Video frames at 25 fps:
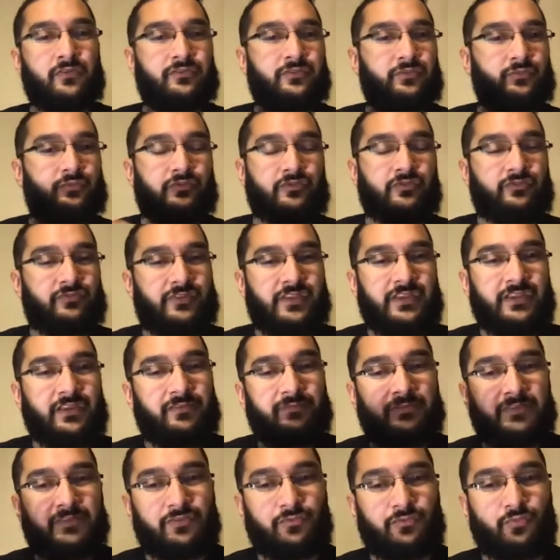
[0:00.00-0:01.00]
You just think of
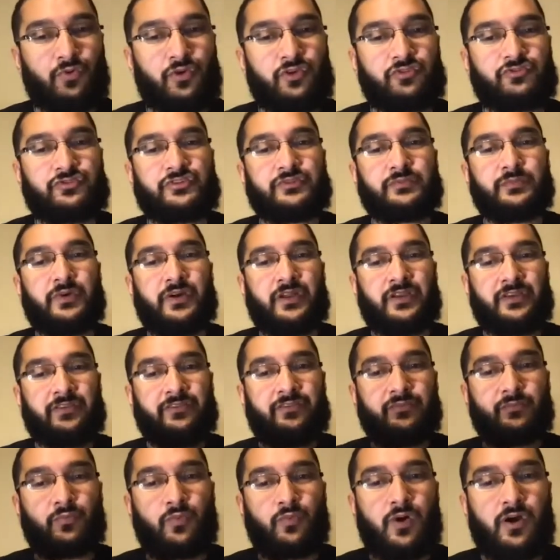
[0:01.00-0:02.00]
these rushing bodies
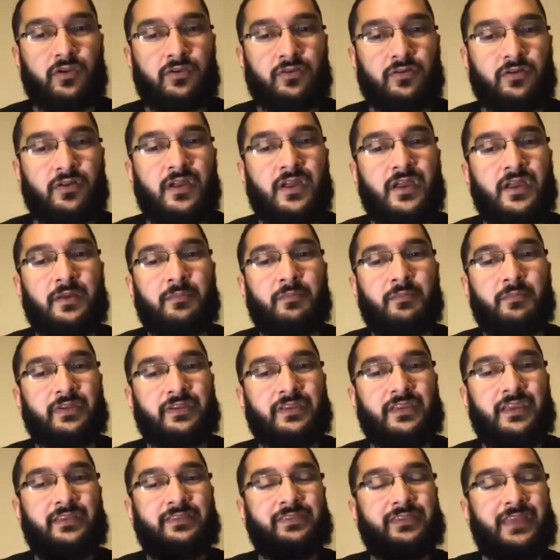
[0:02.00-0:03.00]
of water, but
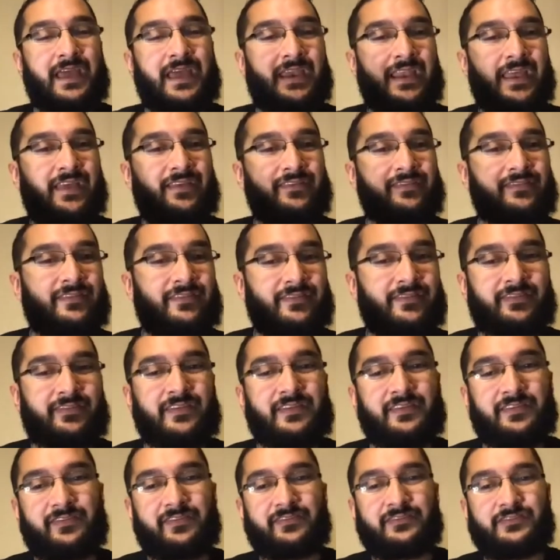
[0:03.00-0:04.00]
yet that essence
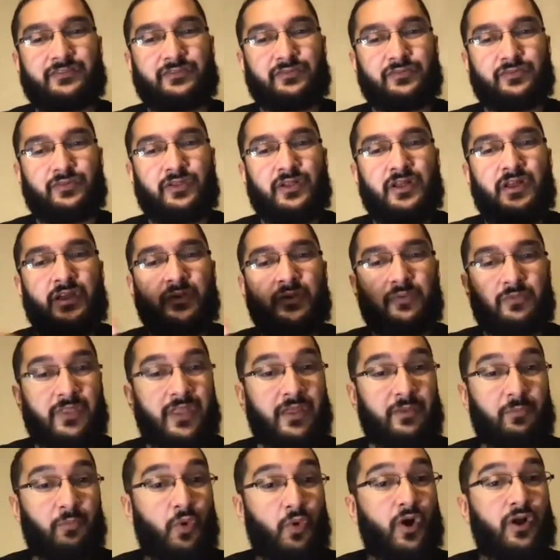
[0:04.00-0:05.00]
is still,
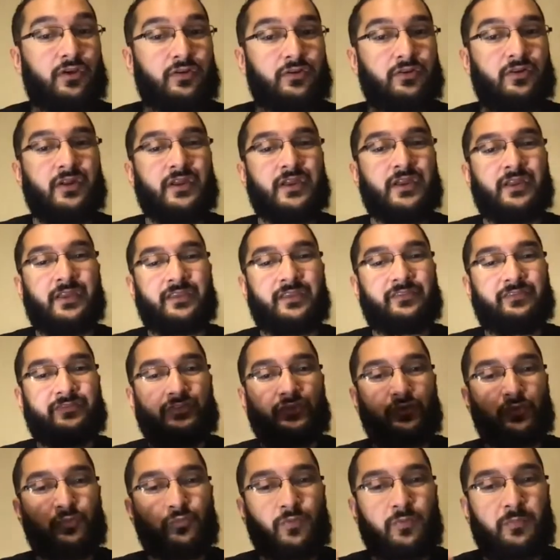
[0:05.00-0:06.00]
that water is
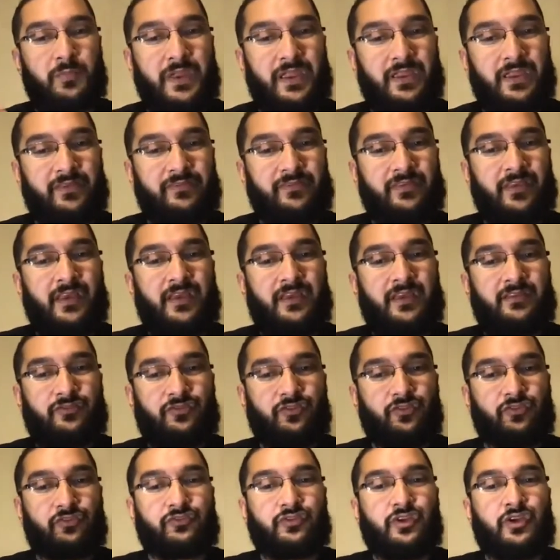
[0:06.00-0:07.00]
still remains
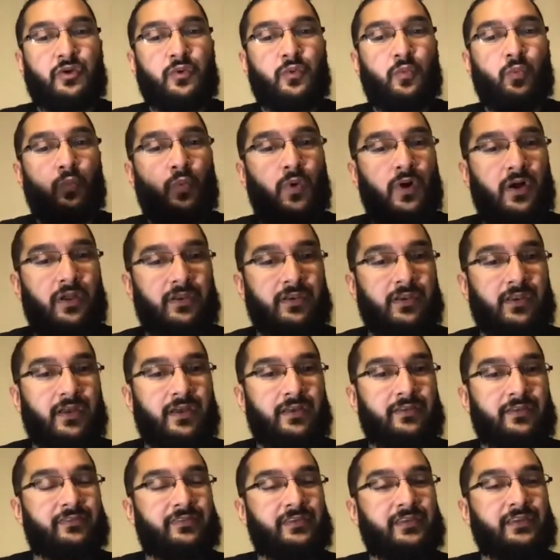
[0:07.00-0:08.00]
just one, a
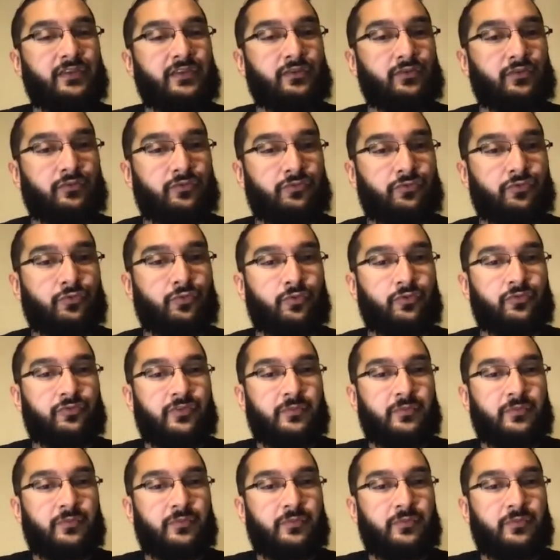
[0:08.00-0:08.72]
singular source.